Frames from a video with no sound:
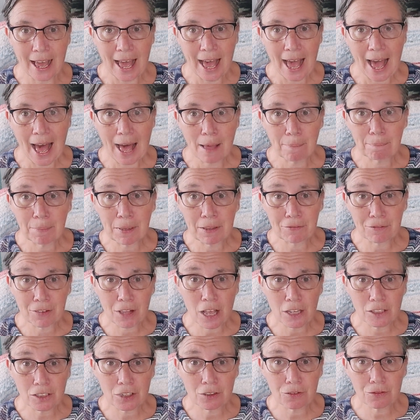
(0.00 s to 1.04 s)
Happy
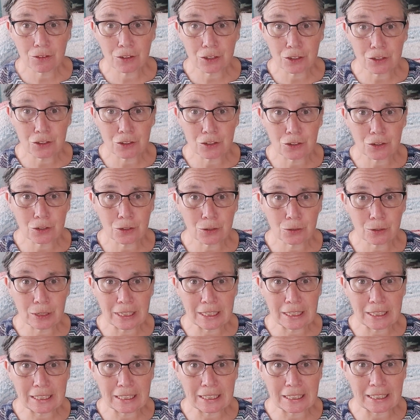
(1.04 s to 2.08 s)

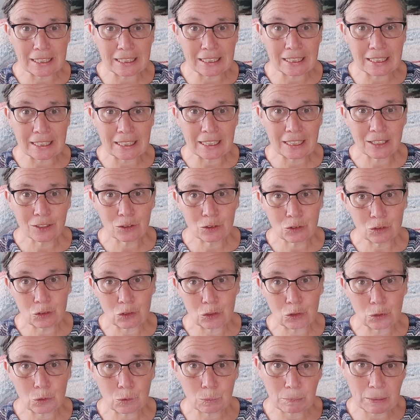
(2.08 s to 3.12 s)
Flossiversary
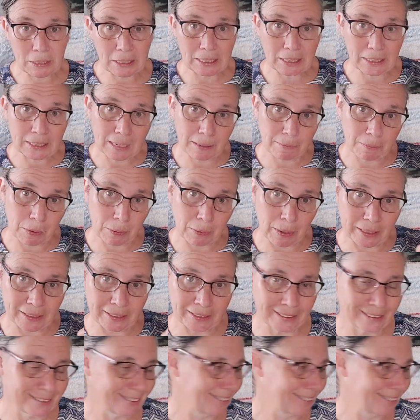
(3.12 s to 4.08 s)
to me, number one.